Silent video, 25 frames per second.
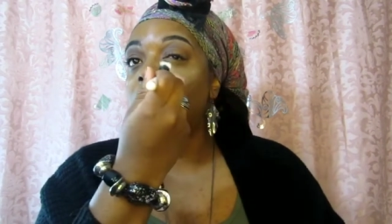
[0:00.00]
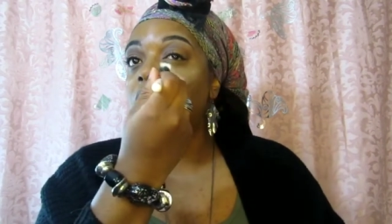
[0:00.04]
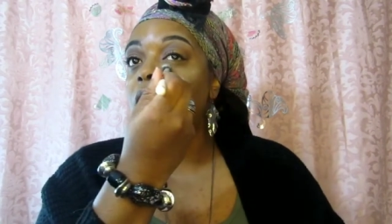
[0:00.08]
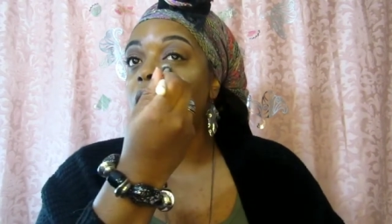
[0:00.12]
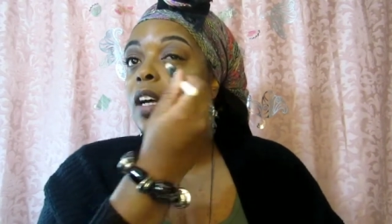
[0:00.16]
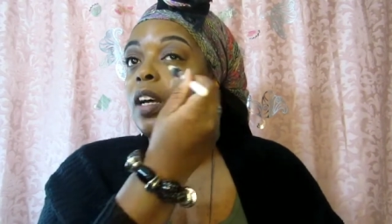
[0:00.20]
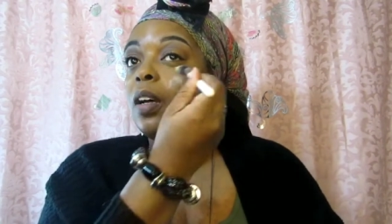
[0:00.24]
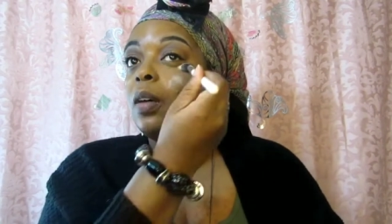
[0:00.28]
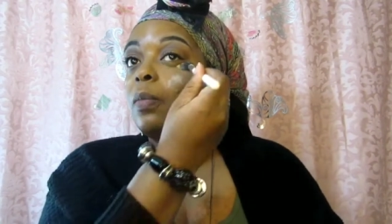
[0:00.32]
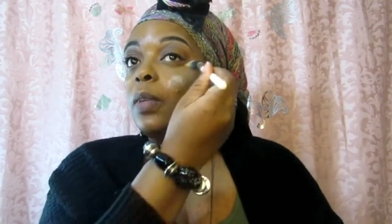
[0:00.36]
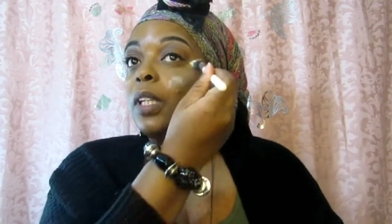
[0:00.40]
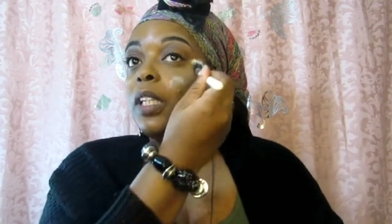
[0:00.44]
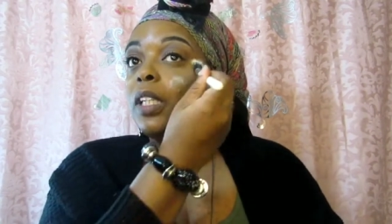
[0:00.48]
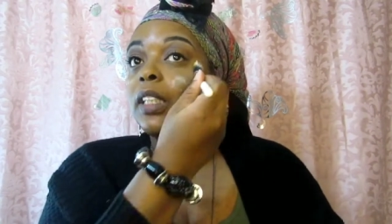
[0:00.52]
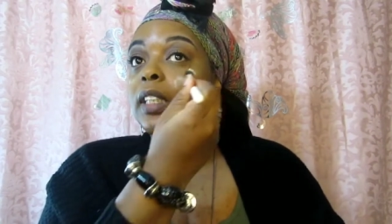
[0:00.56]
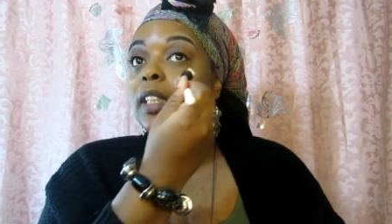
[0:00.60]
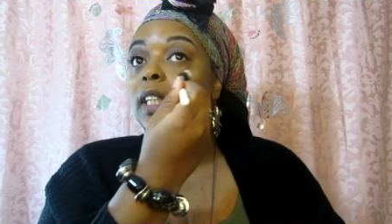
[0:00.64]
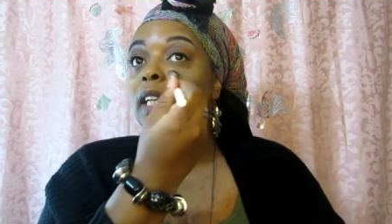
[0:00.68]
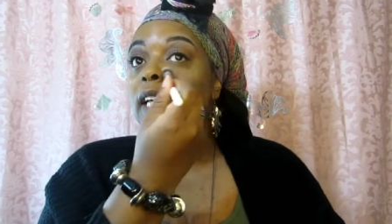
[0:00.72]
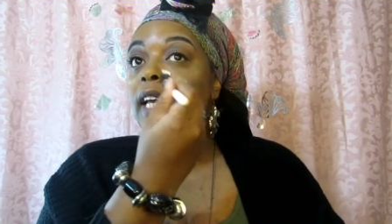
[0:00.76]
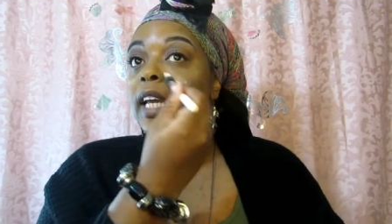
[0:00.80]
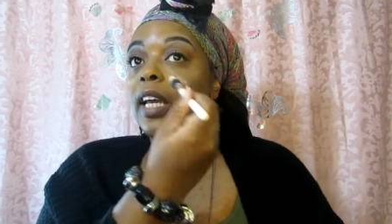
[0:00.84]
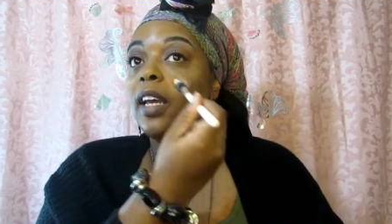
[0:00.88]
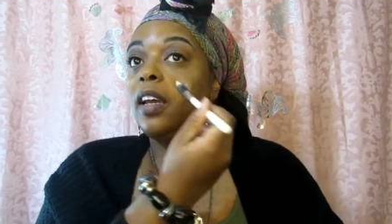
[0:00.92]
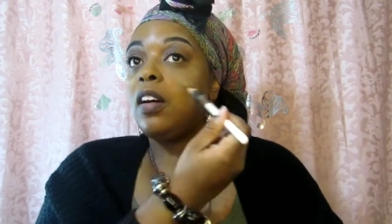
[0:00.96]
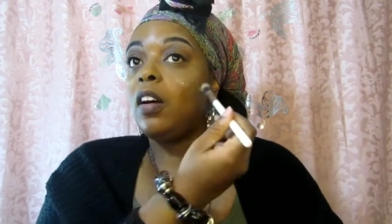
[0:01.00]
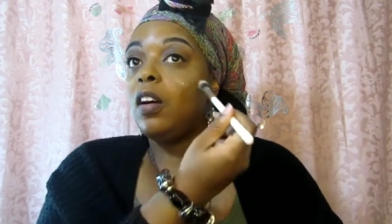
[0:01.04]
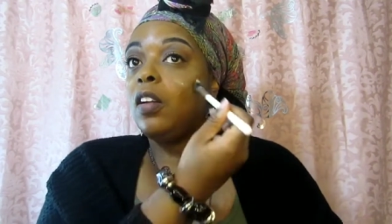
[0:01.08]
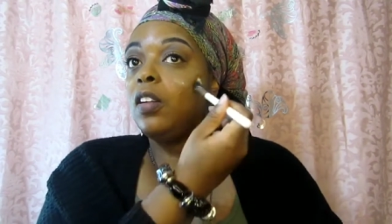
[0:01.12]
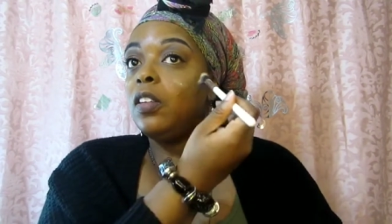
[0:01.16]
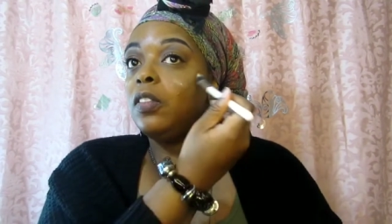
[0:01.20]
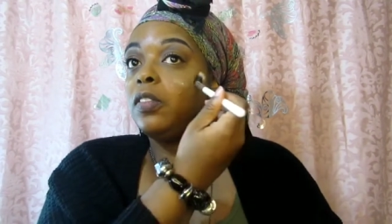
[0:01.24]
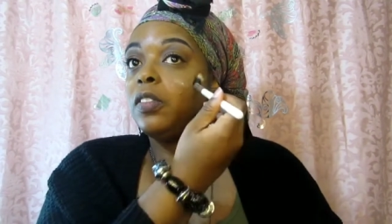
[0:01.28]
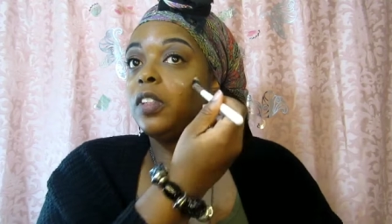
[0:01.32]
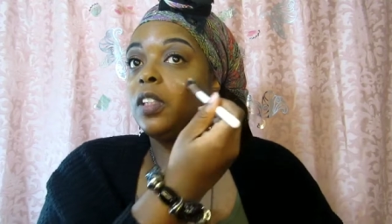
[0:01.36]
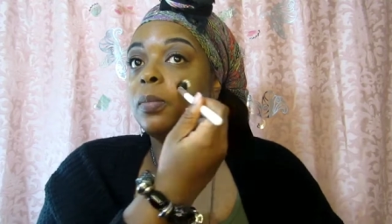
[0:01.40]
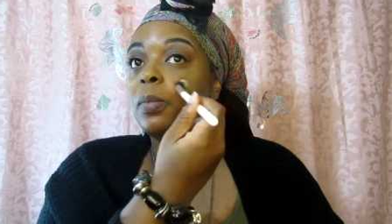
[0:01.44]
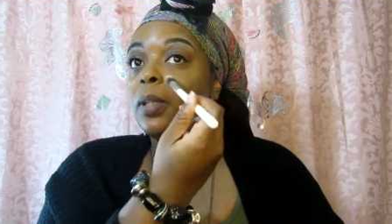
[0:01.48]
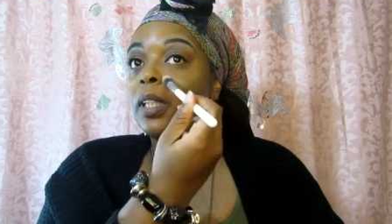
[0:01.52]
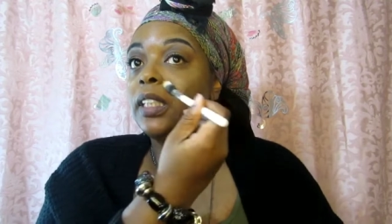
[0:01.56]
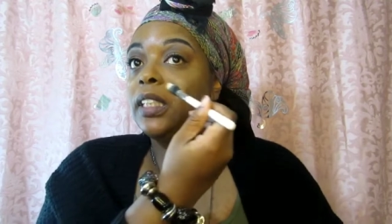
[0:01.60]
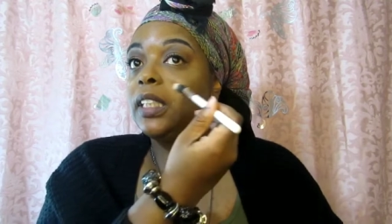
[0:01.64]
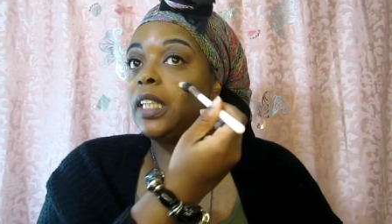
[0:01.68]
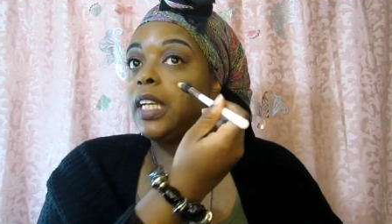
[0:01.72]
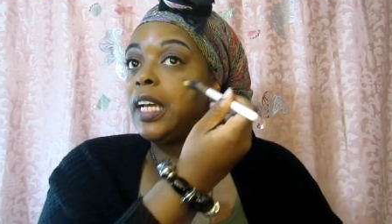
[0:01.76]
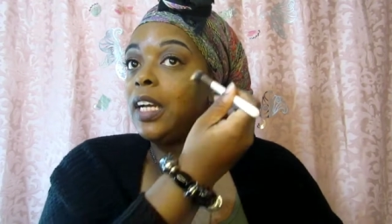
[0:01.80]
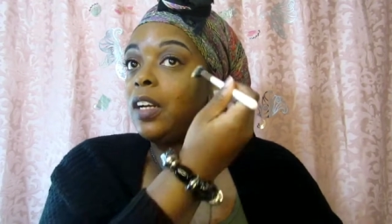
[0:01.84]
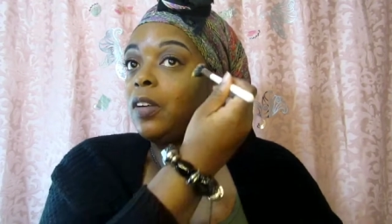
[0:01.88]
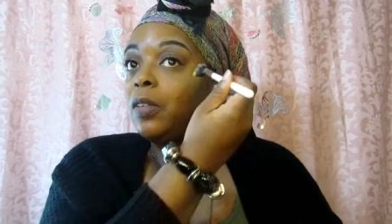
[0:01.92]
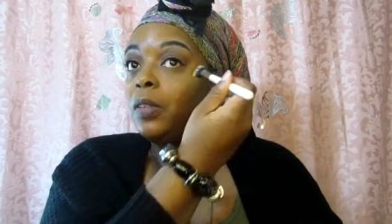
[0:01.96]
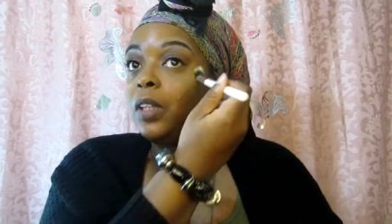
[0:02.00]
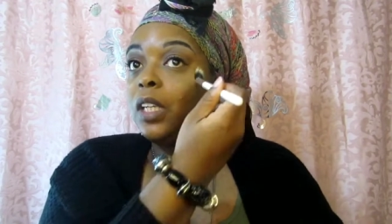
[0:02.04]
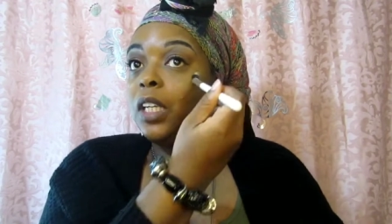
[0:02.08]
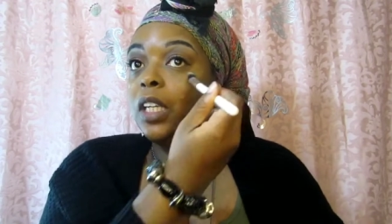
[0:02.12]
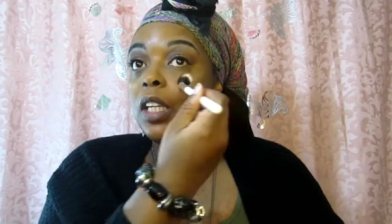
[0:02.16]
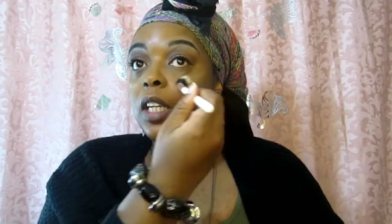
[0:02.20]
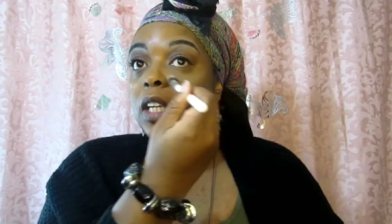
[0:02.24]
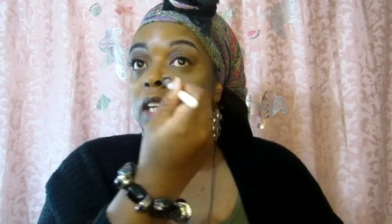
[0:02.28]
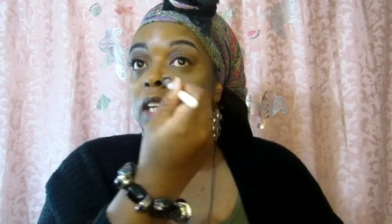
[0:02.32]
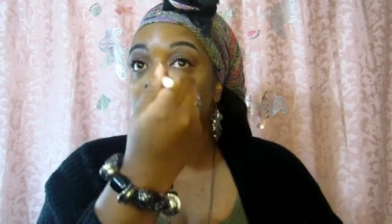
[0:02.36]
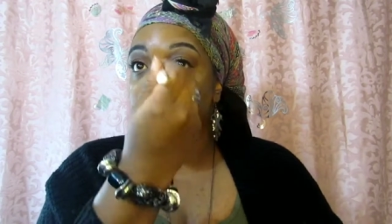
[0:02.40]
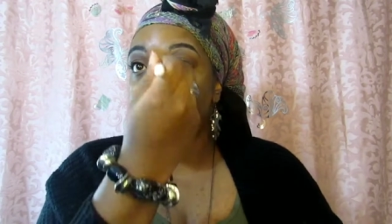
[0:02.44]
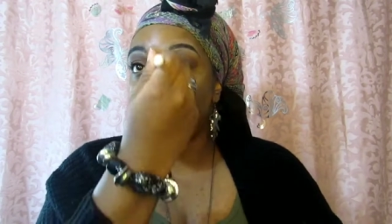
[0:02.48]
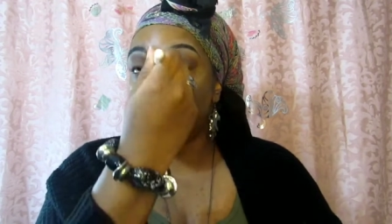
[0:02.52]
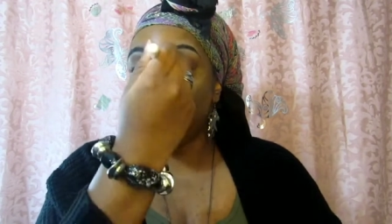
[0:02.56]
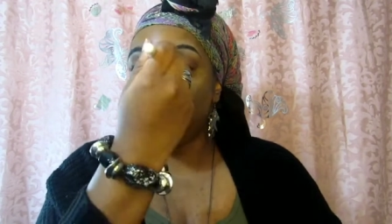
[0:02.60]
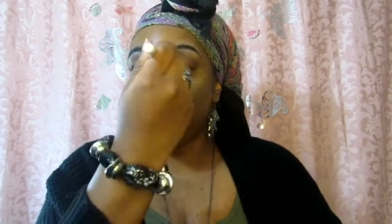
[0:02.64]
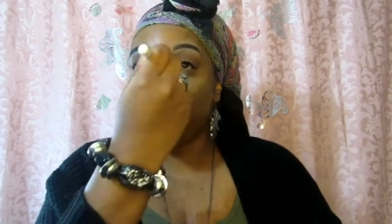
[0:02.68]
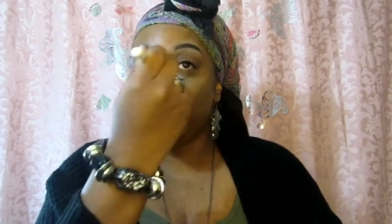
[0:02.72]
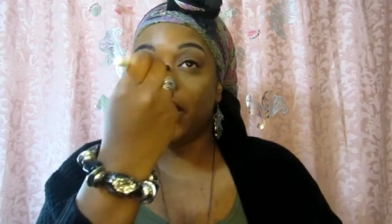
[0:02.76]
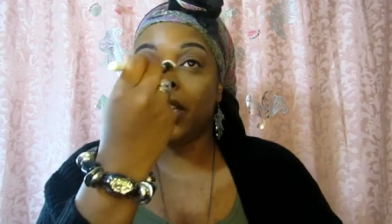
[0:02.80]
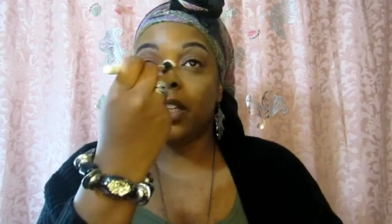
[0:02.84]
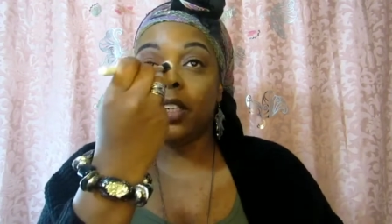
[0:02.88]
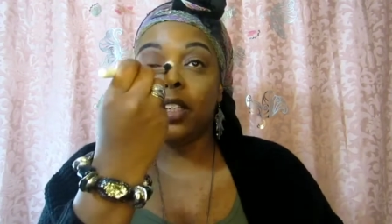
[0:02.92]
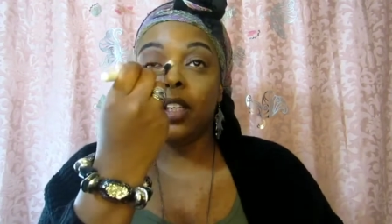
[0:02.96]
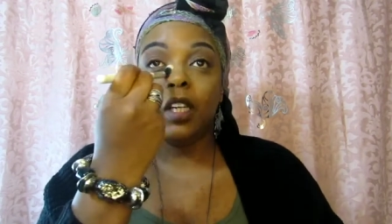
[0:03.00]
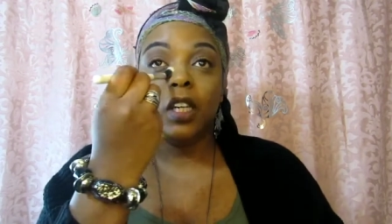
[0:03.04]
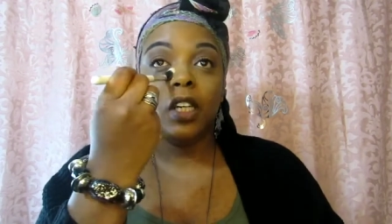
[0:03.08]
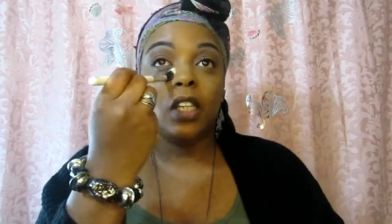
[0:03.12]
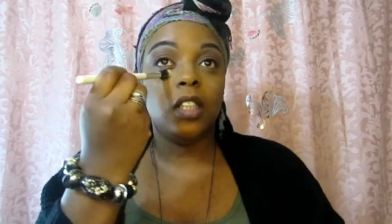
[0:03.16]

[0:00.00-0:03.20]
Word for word: Um, it doesn't get all over the place and I don't need it everywhere